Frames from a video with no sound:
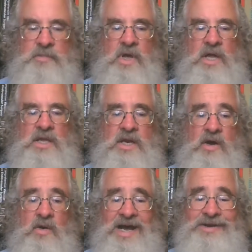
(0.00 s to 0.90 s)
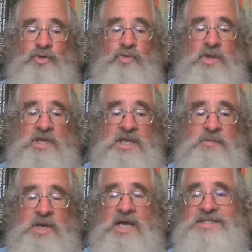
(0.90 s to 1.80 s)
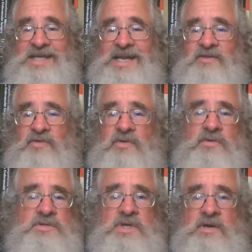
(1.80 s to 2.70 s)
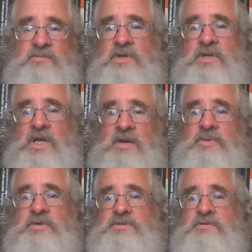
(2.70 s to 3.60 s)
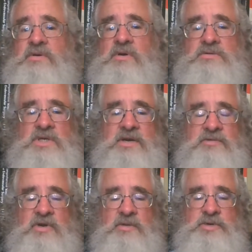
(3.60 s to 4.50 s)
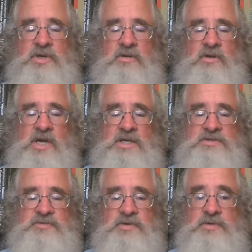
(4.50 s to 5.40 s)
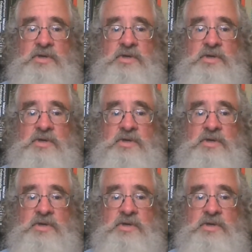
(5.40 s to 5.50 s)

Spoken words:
I don't really demonize any foods. I'm really not a person who goes after any particular kinds of food.